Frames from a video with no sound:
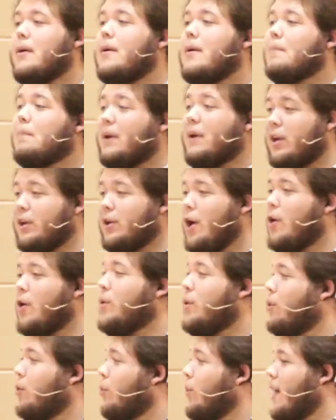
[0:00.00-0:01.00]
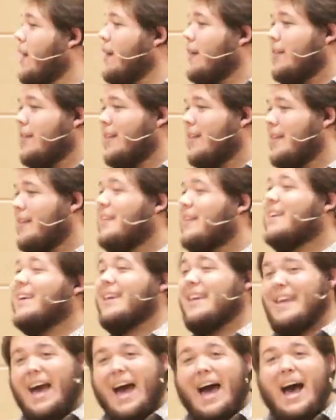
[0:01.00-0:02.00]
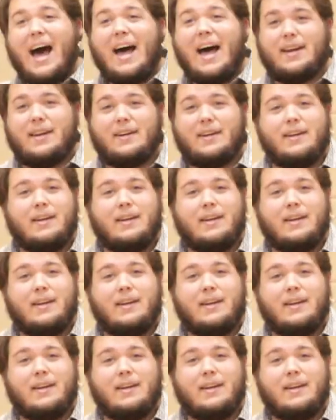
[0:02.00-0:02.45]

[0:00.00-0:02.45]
But you know who will? God.